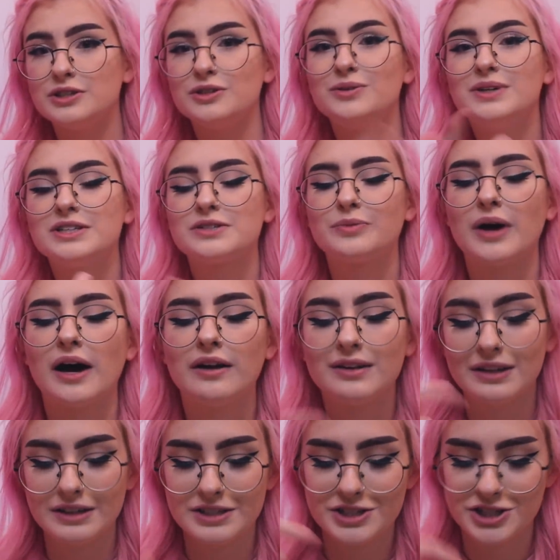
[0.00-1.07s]
too as well
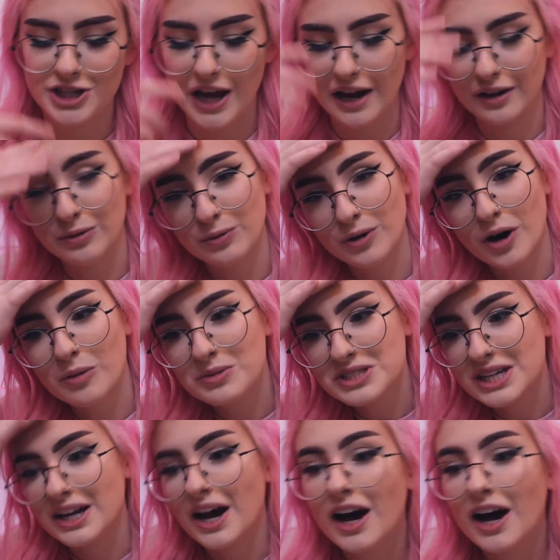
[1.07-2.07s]
to this channel. We're almost at